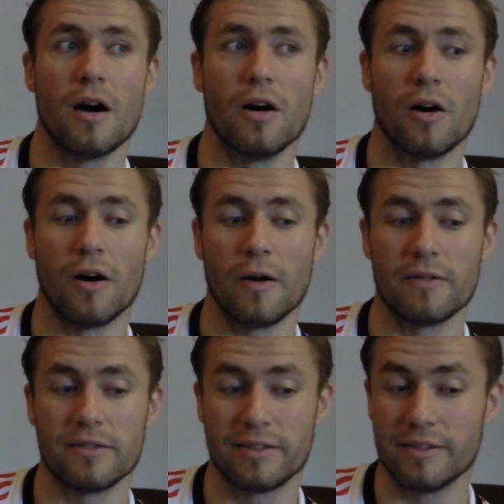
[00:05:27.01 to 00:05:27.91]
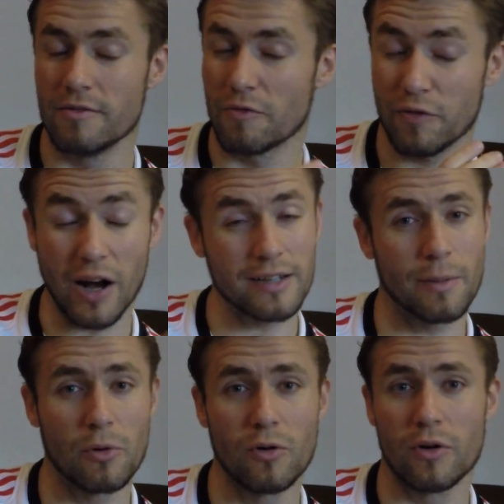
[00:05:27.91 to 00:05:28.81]
Frank
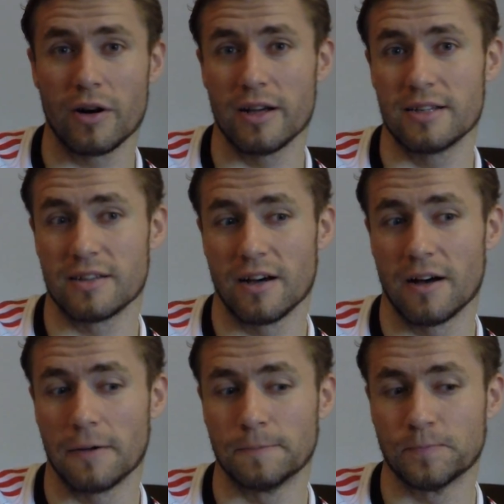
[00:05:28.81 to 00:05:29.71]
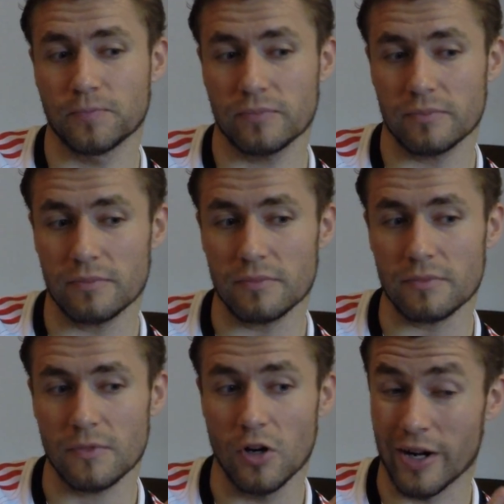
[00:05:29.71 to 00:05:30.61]
de Boer is a
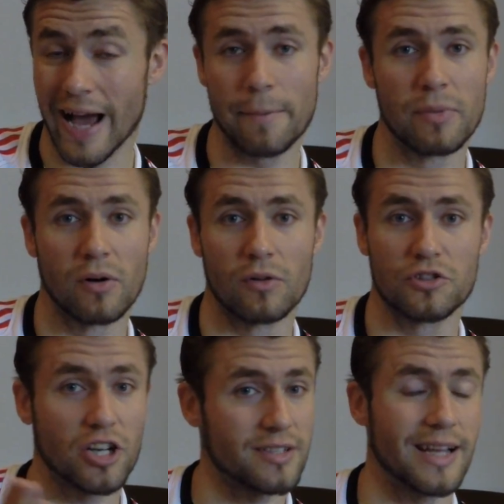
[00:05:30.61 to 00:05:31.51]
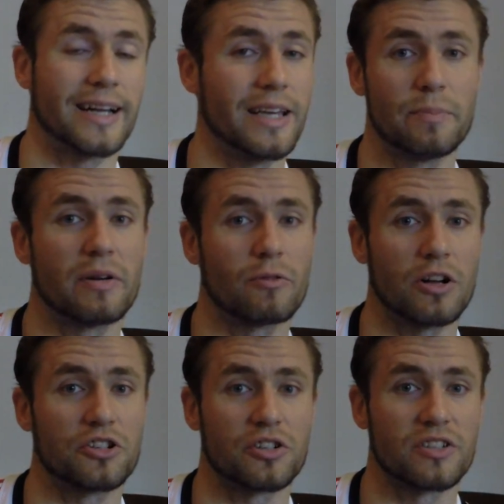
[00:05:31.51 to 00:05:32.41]
gamble, just like keeping
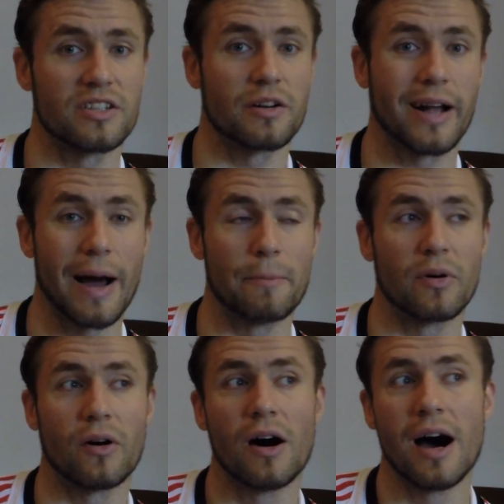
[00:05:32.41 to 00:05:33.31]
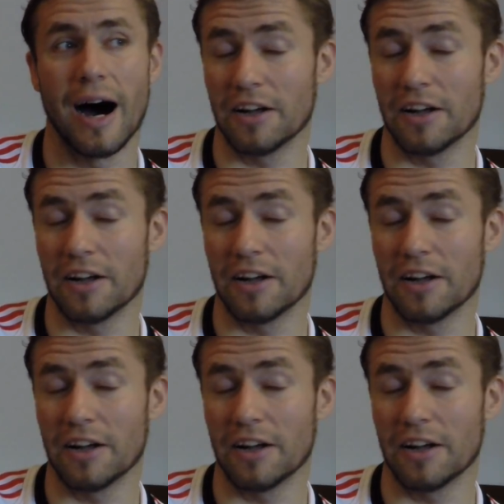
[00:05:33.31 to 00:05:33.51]
Rodgers is a gamble.